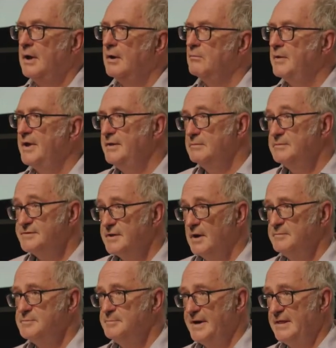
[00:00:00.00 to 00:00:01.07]
when it was
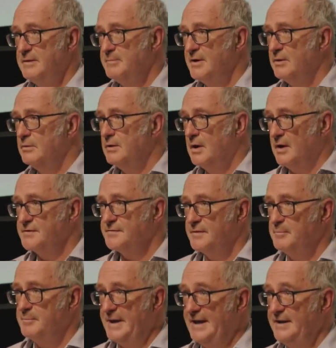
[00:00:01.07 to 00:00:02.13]
time to pay the bill, ask for
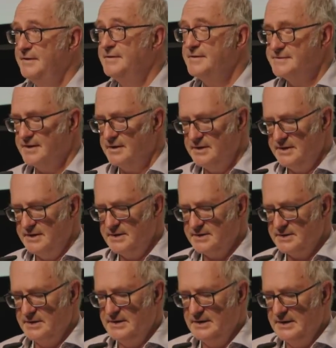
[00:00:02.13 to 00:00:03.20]
the pen to sign
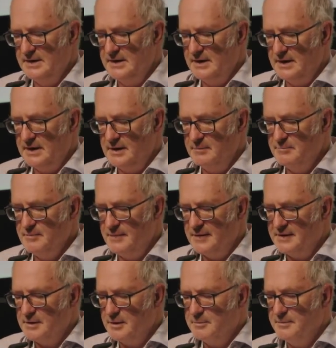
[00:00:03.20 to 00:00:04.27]
it.
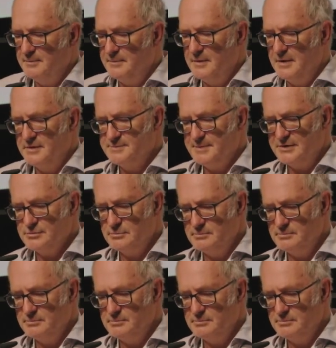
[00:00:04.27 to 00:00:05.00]
A special